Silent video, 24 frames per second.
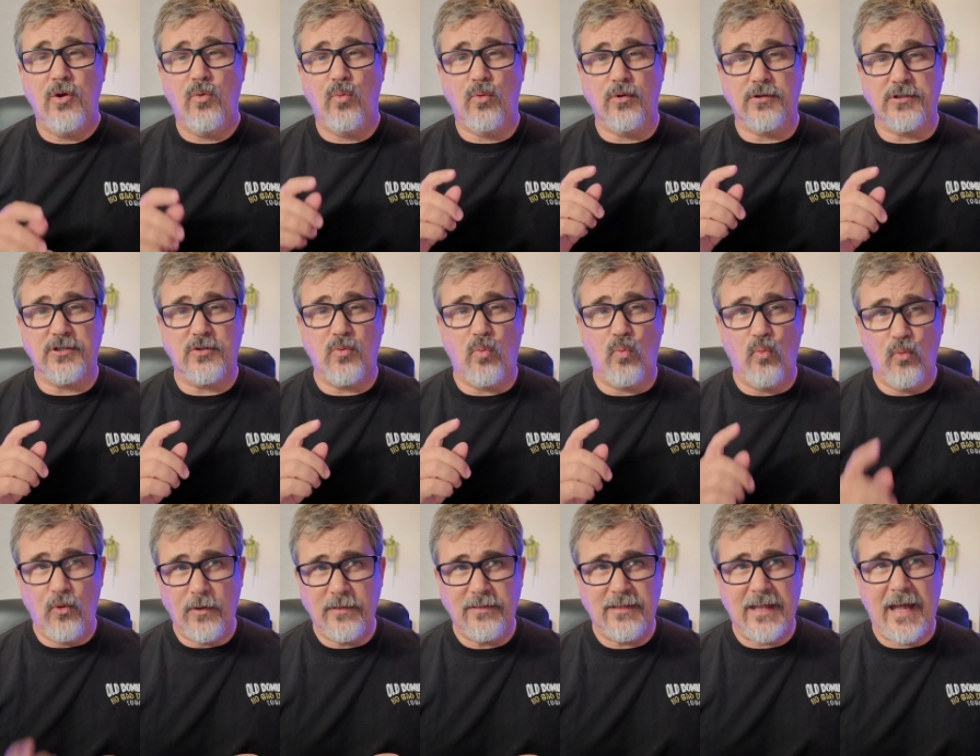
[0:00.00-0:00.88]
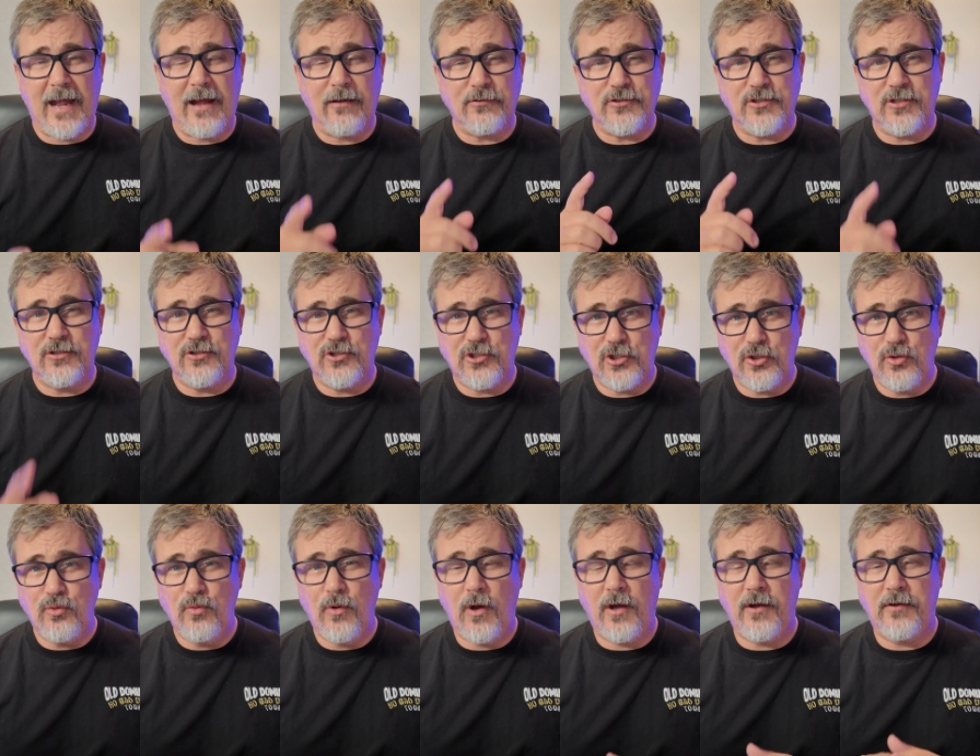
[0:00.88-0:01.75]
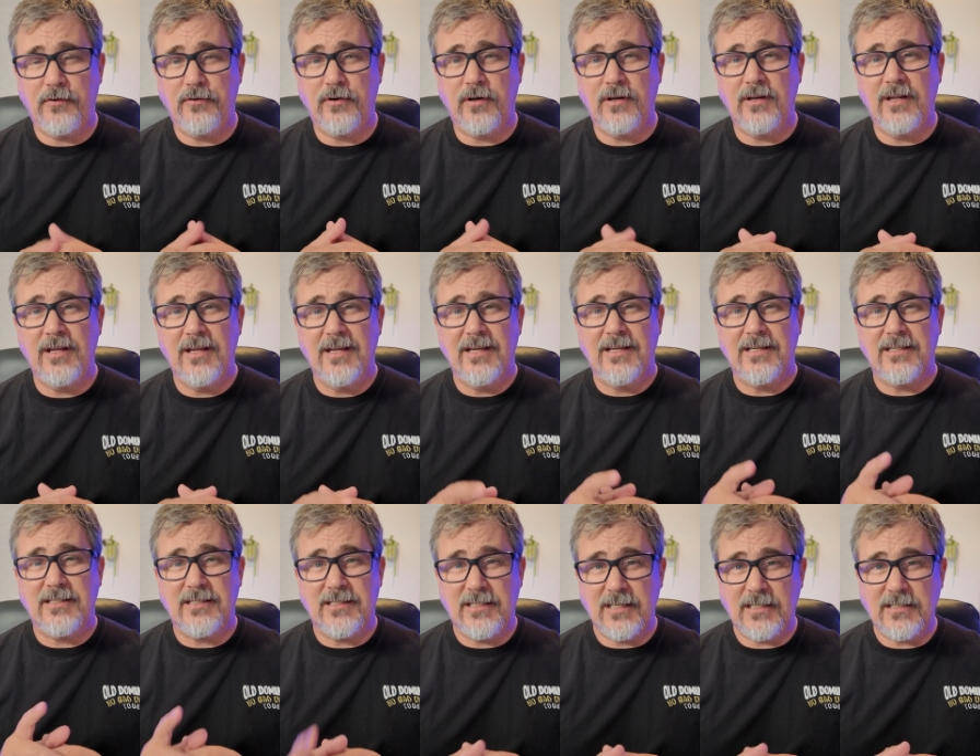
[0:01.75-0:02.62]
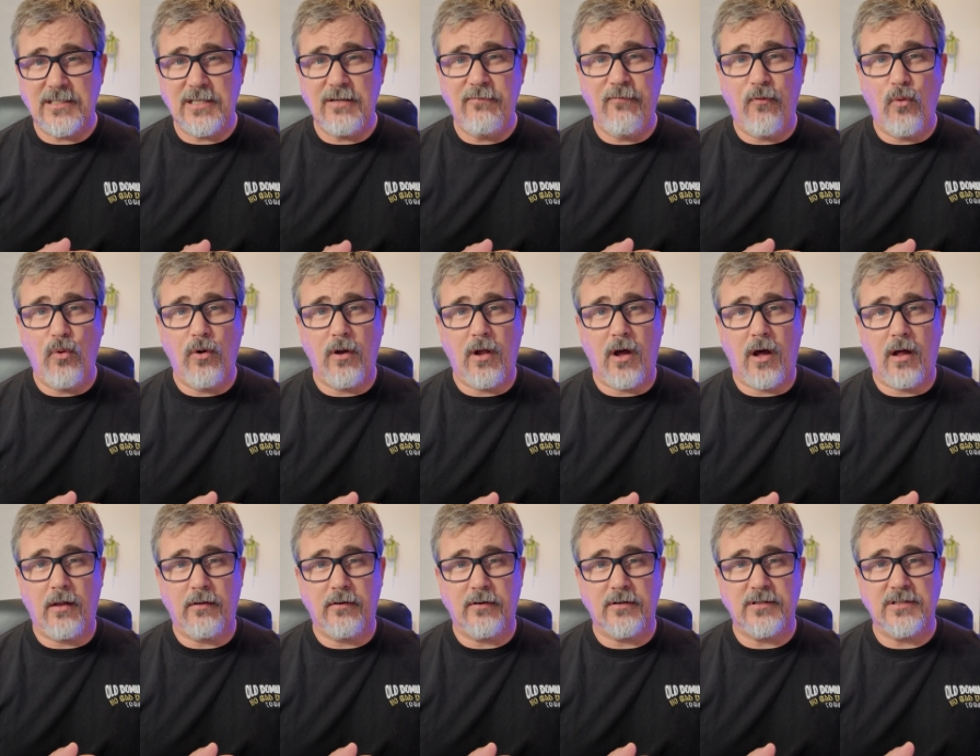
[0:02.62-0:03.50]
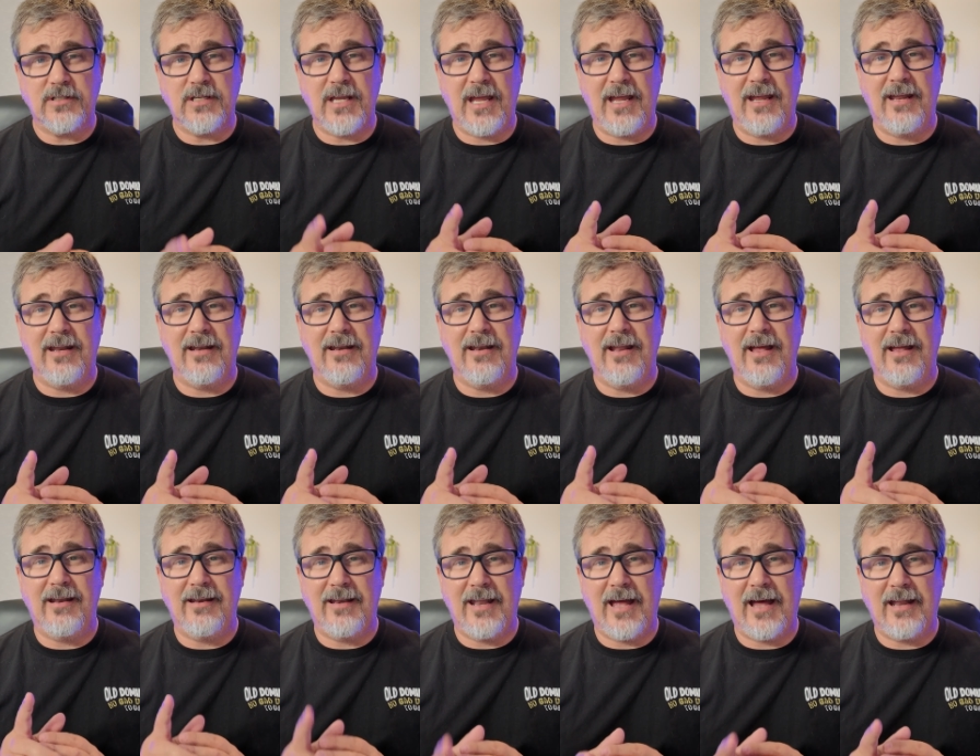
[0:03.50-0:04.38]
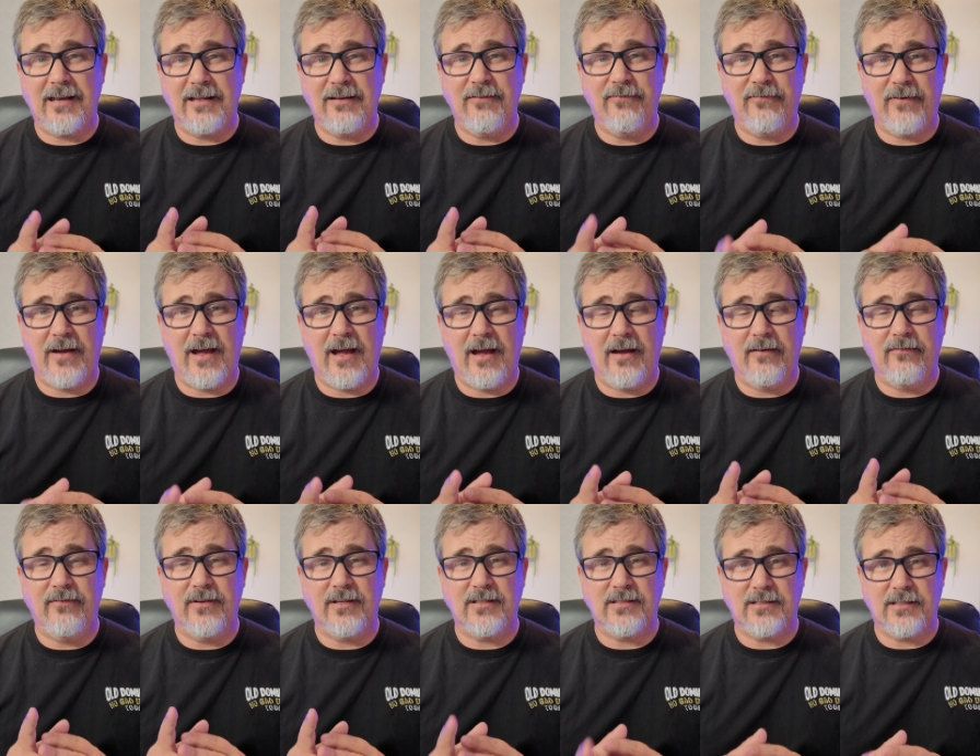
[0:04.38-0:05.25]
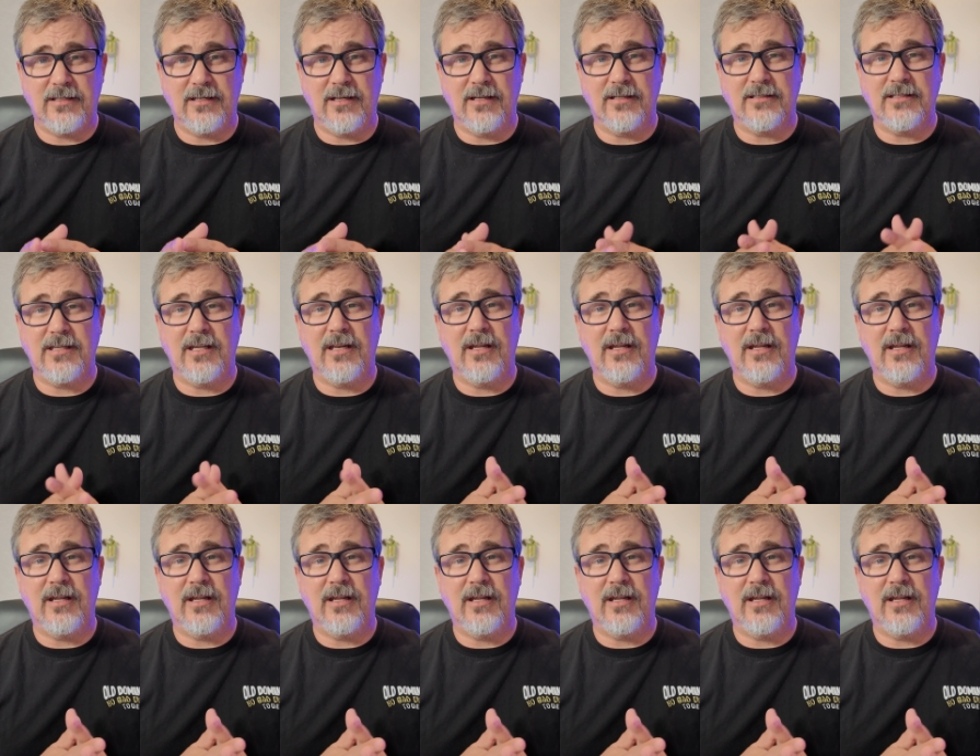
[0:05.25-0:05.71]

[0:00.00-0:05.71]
was $1,264.95,